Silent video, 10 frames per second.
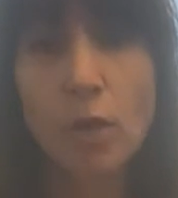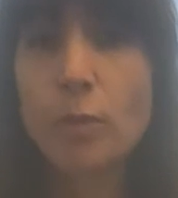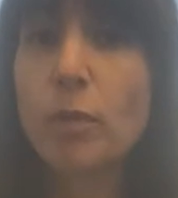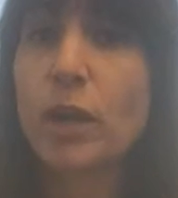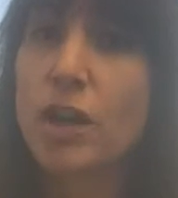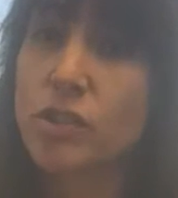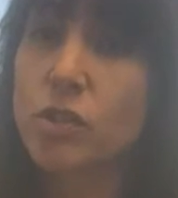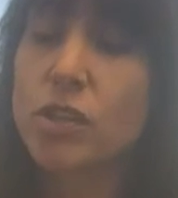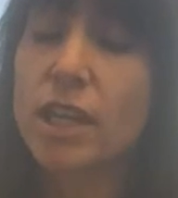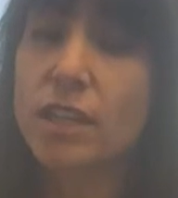but we
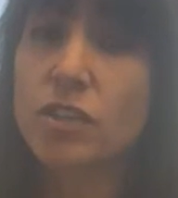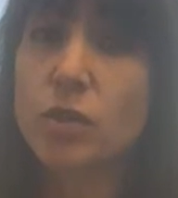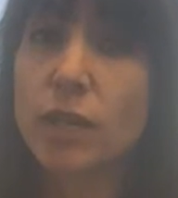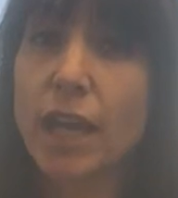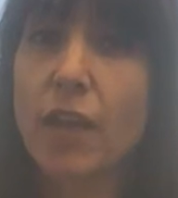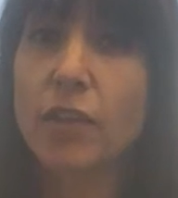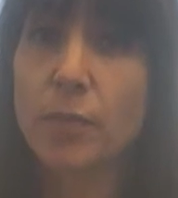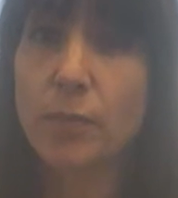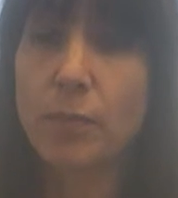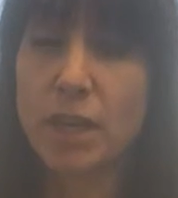also take into account the
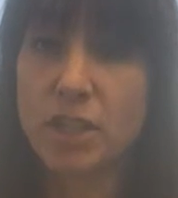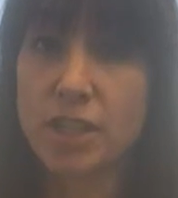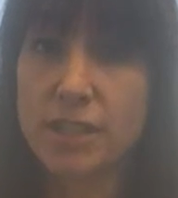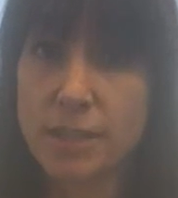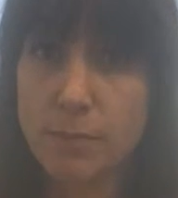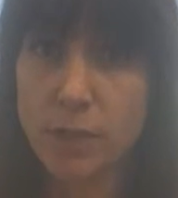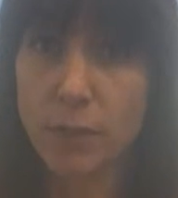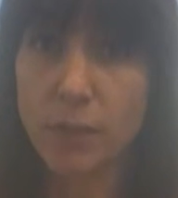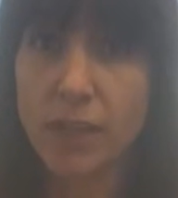patient's symptoms.